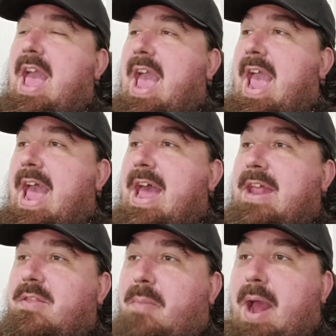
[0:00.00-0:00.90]

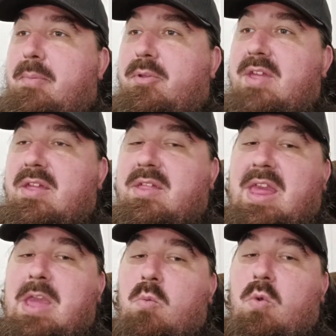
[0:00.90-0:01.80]
And the Bible says
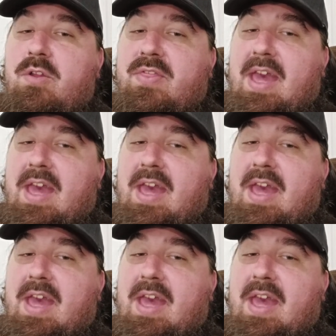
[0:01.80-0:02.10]
he would